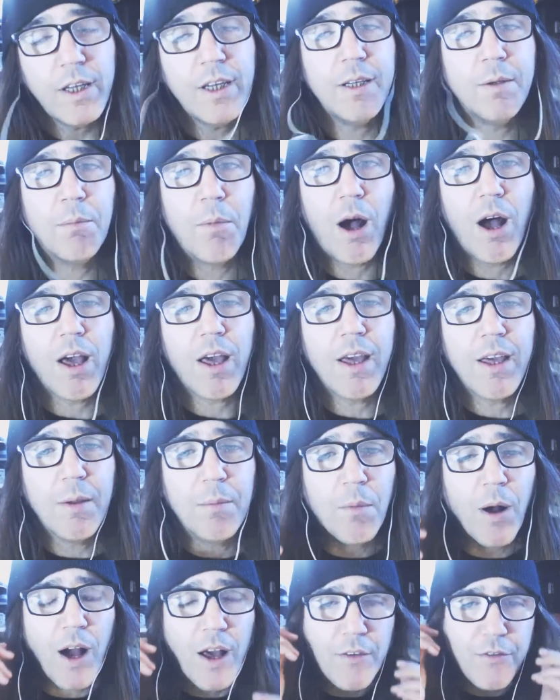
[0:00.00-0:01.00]
in my
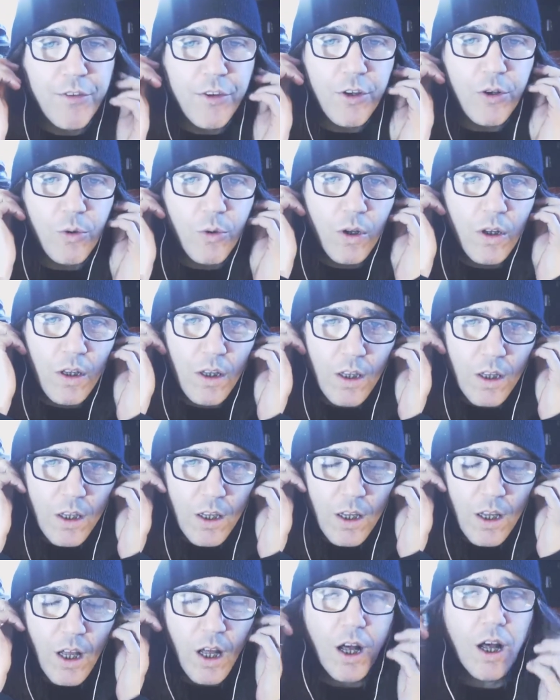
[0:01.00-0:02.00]
in my view
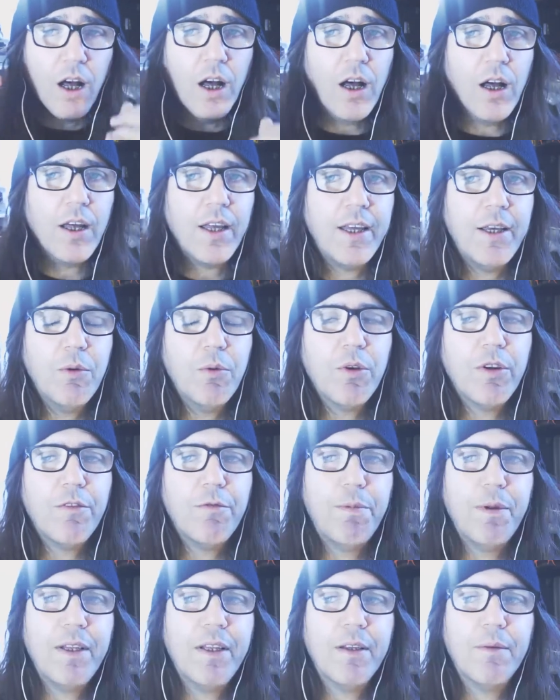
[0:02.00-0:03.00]
uh, he would
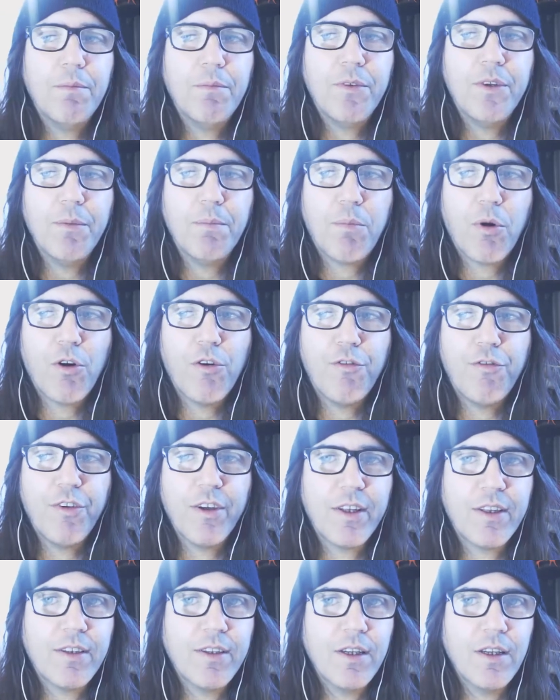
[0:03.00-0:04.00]
have been the, the
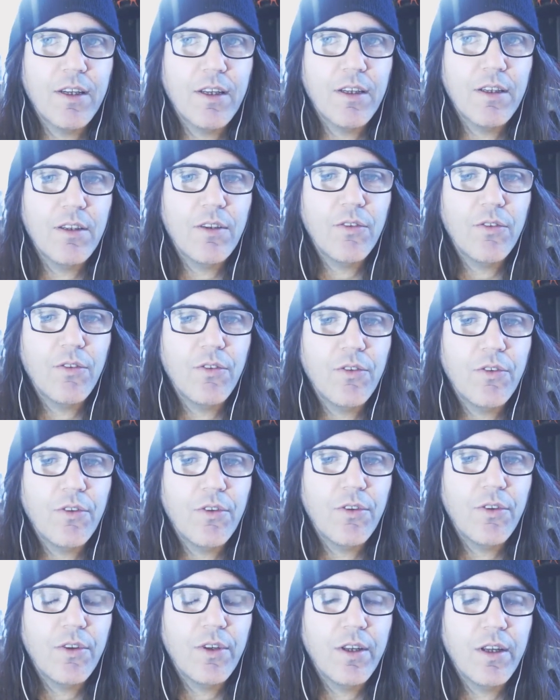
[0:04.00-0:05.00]
perfect uh,
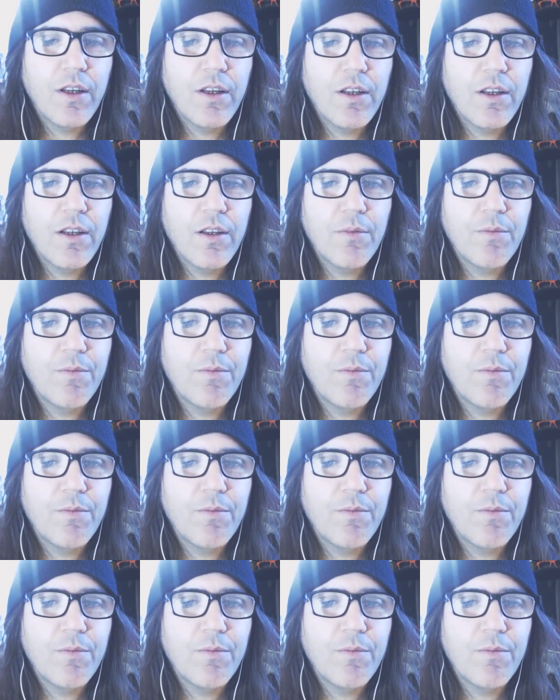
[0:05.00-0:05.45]
uh